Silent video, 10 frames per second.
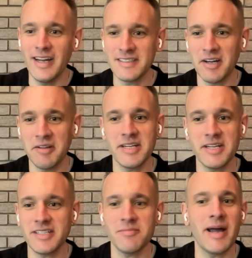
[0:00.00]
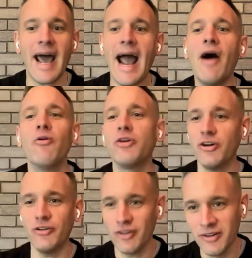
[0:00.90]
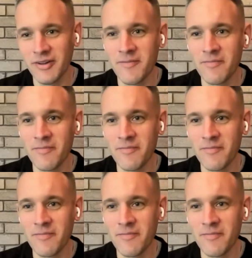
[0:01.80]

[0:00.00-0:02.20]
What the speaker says: And it's like, it doesn't matter how good,